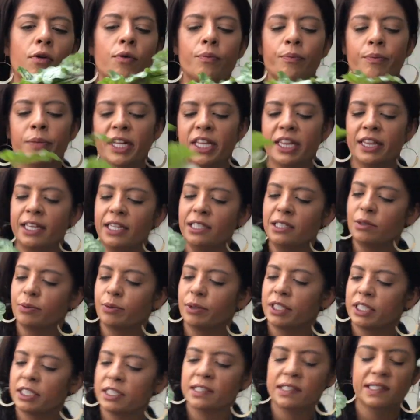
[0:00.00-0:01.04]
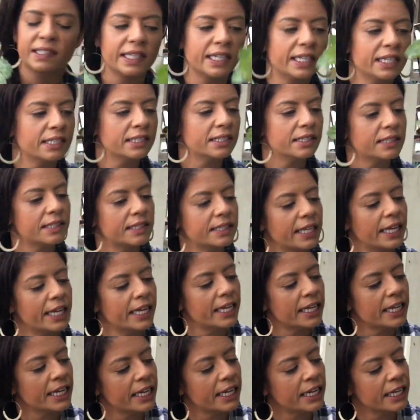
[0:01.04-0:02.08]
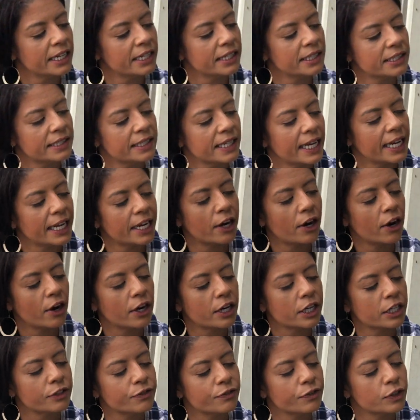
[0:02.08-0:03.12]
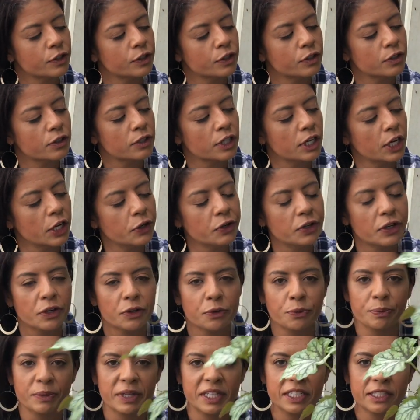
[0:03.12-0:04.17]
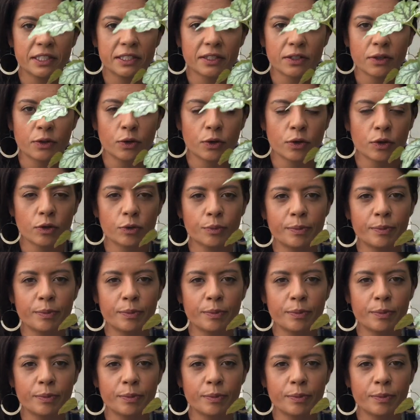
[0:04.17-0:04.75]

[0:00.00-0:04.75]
but this one says that it is a Carnival Cocomint Coral